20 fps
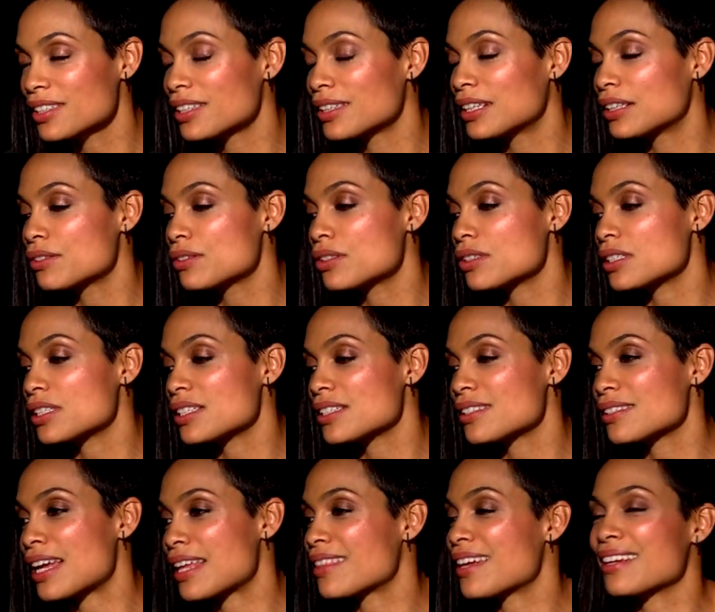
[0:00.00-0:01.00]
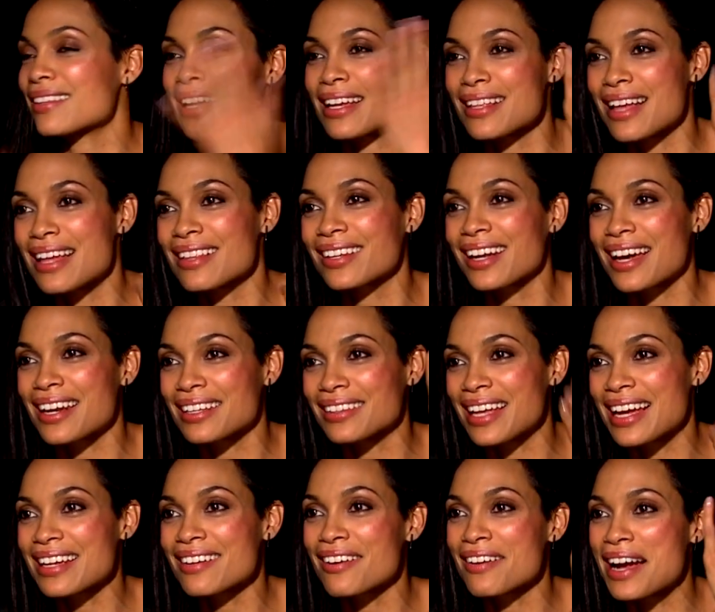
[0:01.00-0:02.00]
you know she's i like i, I kind of
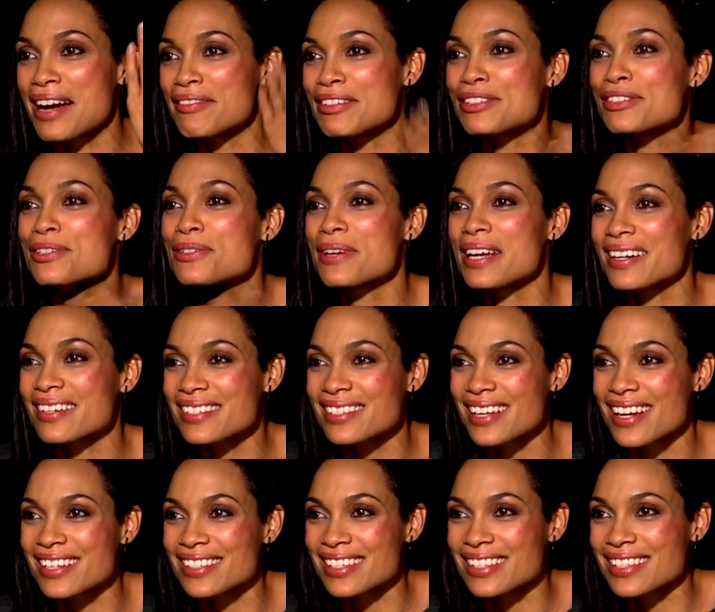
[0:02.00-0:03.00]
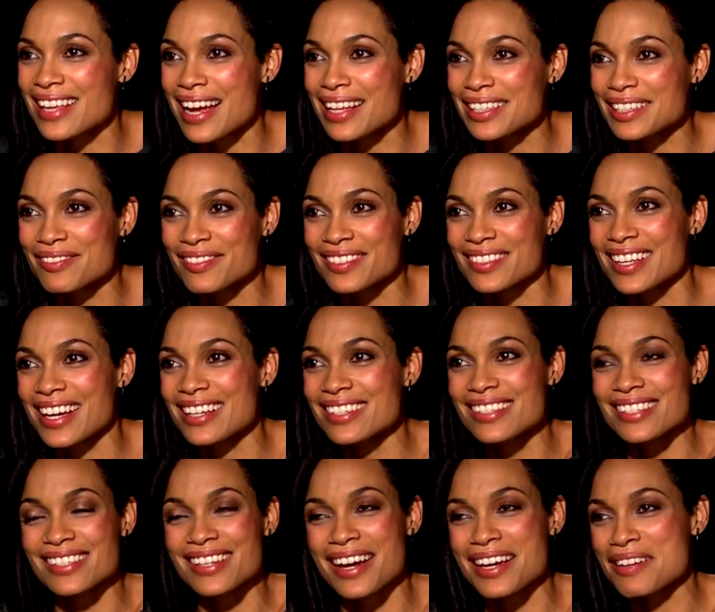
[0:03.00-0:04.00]
like her having two hairstyles exactly for that
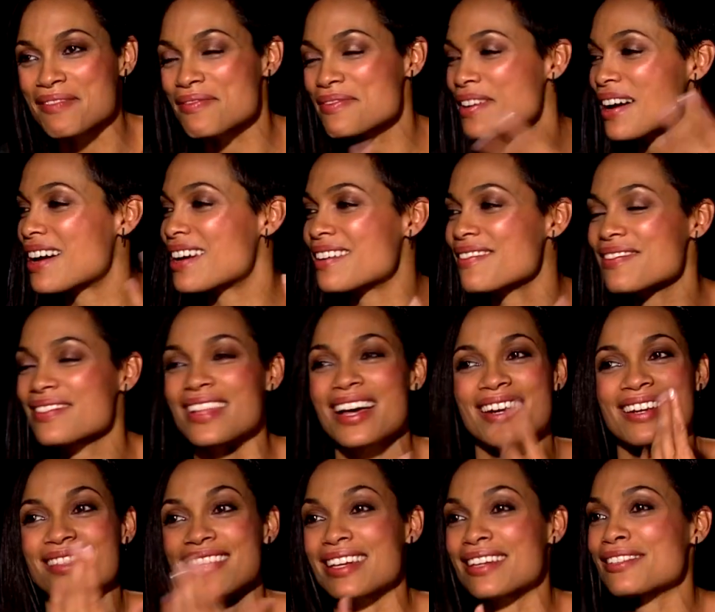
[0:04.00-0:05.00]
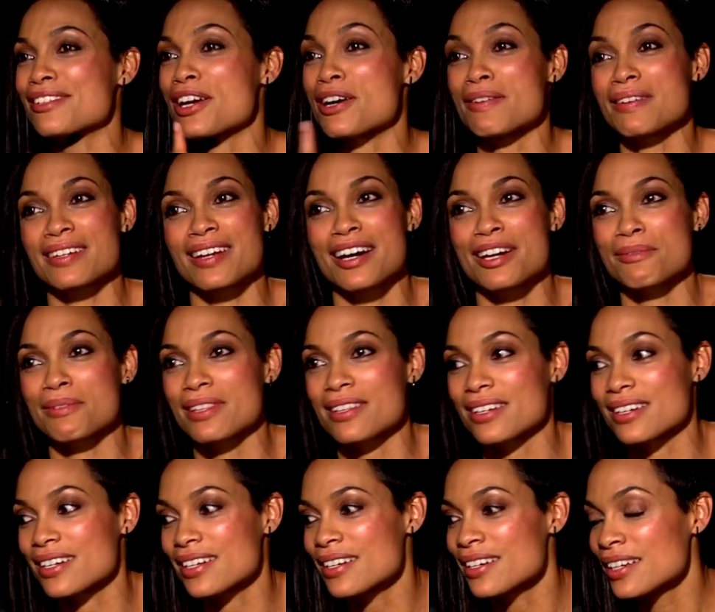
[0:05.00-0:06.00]
she's kind of got a lot of things going on with
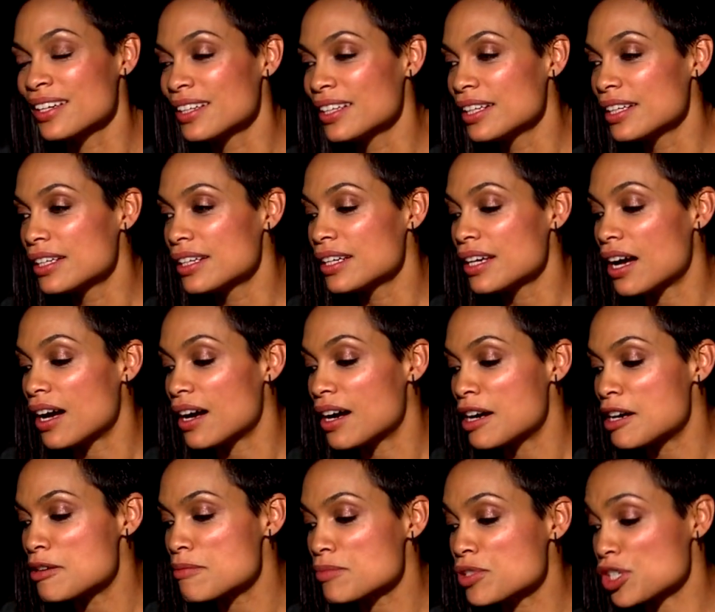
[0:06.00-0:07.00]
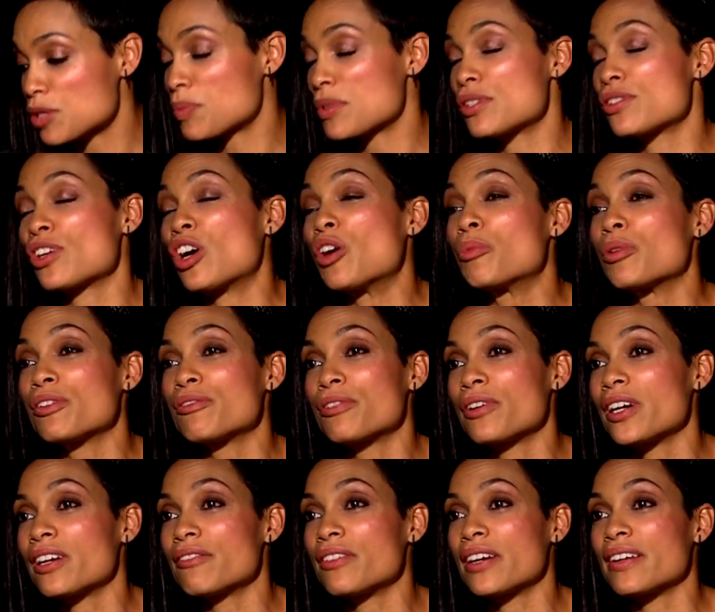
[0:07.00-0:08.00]
her um, she's been sober
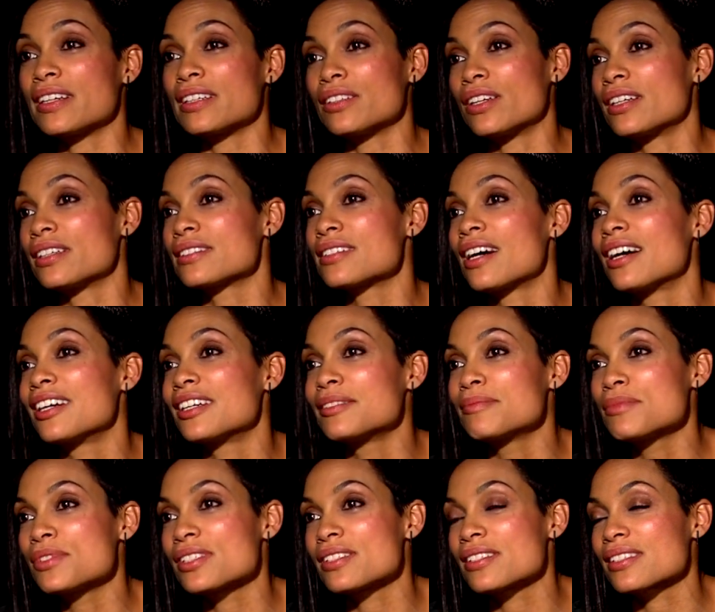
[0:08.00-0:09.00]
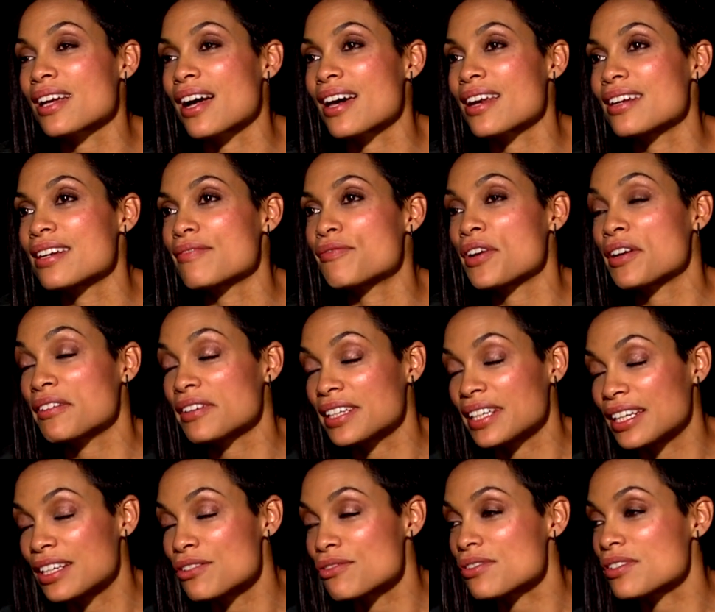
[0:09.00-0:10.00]
for a very long time she's got a very
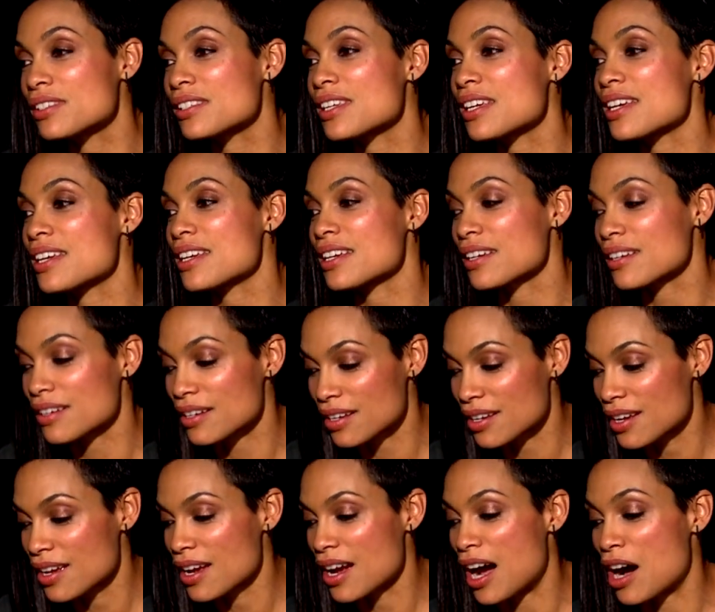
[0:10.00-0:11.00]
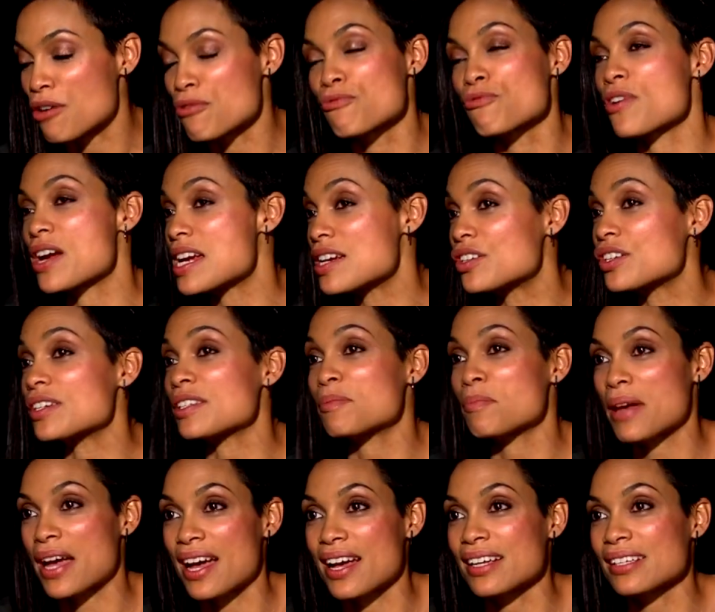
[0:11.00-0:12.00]
interesting outrageous
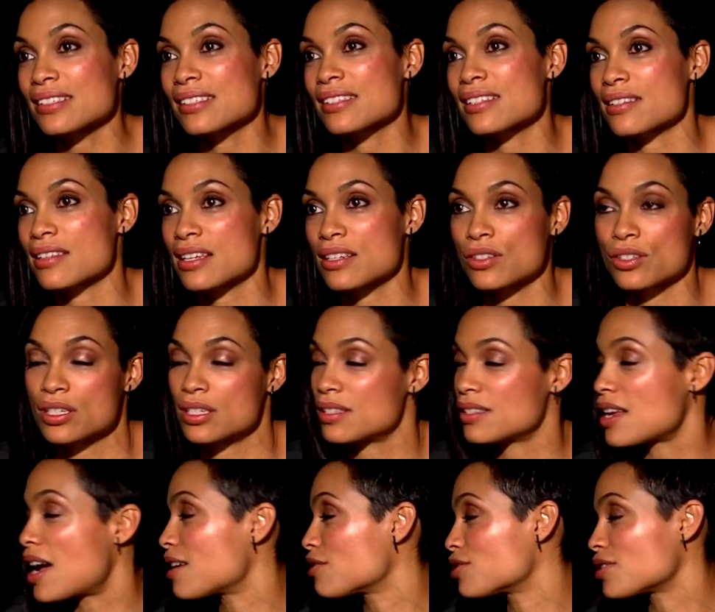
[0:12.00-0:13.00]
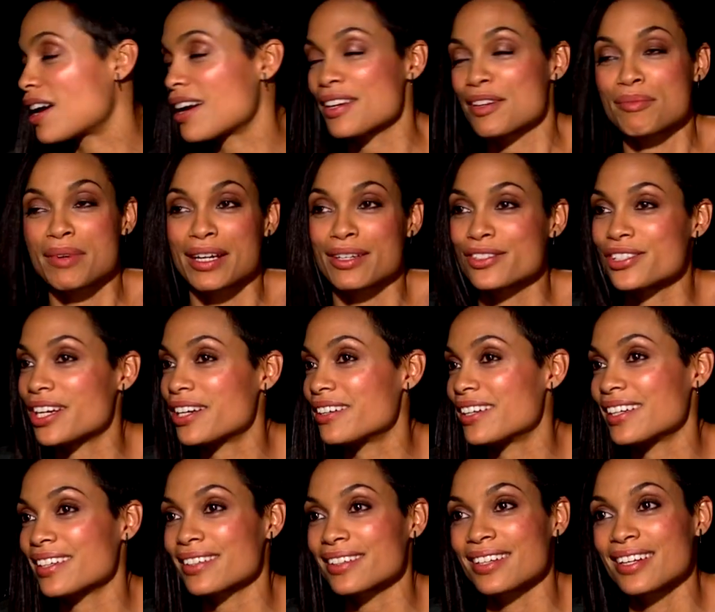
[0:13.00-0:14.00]
past that she's not shy about
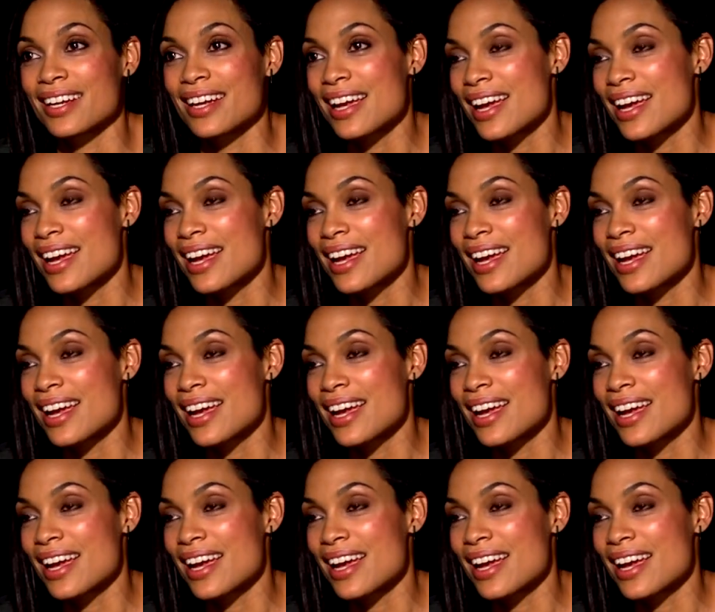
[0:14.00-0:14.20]
sharing